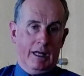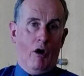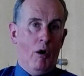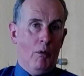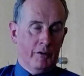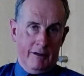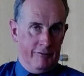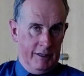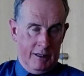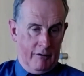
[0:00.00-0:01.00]
they'll always
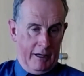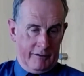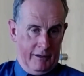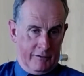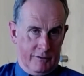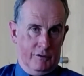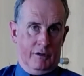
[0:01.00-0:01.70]
have vehicular access to